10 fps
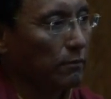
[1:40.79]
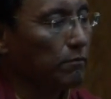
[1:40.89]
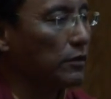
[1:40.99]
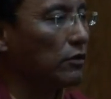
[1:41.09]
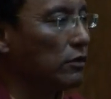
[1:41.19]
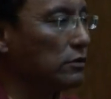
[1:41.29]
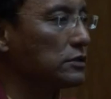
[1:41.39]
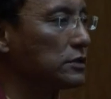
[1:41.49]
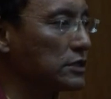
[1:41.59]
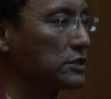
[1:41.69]

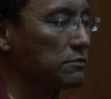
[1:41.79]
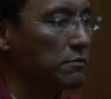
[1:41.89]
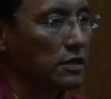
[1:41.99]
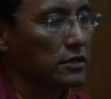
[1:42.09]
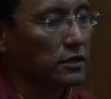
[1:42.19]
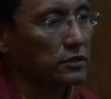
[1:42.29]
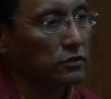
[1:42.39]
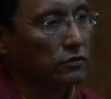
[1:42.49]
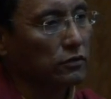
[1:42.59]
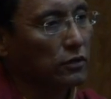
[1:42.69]
Beyond doesn't mean that
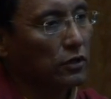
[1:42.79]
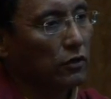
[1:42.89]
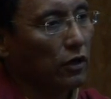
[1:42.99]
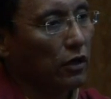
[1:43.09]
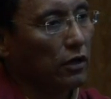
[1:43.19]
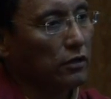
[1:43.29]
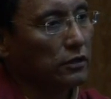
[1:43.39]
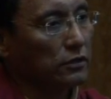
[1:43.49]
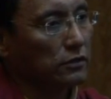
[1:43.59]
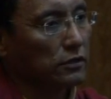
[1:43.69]

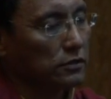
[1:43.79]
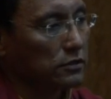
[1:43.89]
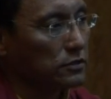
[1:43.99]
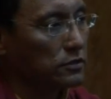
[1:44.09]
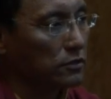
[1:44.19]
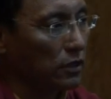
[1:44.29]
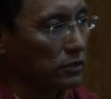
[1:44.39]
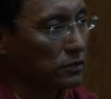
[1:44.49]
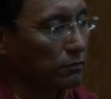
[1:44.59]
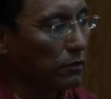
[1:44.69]
that this is
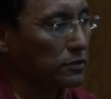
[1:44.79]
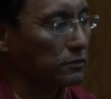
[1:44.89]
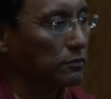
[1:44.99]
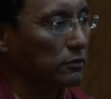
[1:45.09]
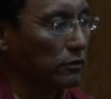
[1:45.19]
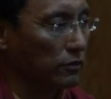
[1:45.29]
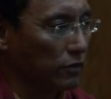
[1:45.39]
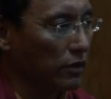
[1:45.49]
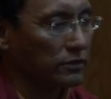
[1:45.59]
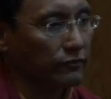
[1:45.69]
not possible or
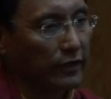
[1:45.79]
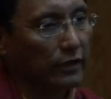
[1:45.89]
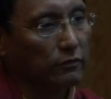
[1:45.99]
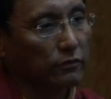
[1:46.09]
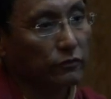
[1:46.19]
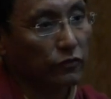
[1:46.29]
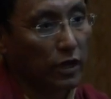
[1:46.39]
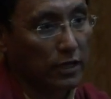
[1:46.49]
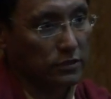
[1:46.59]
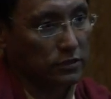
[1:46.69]
not available for
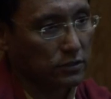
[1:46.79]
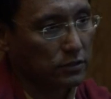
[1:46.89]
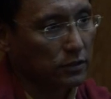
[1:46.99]
us,